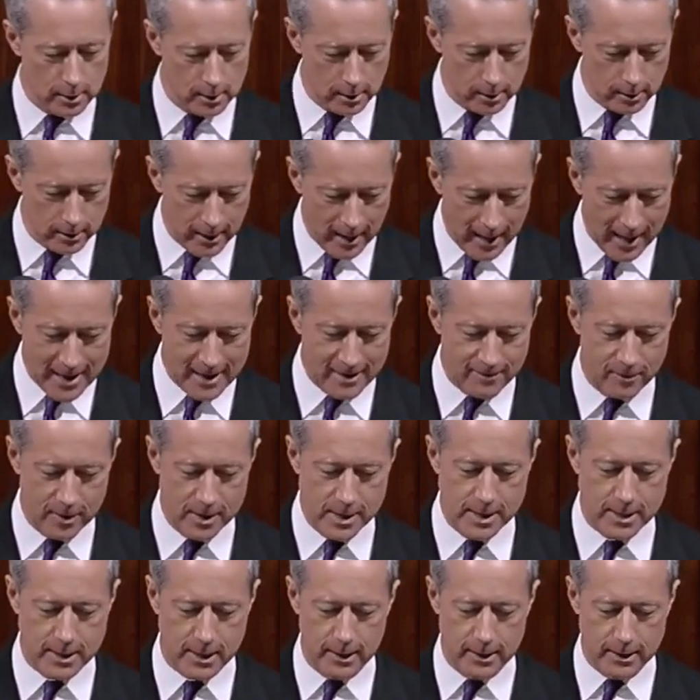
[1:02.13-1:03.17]

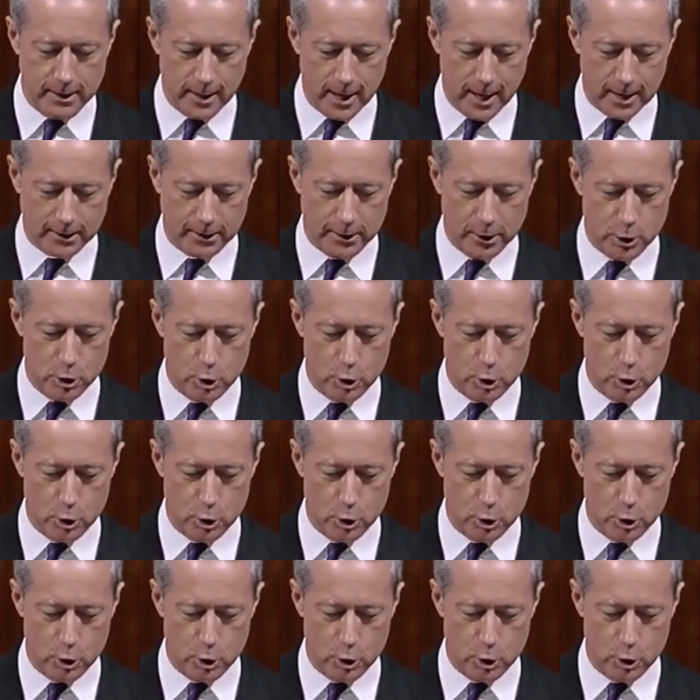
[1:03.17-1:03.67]
Navy conducted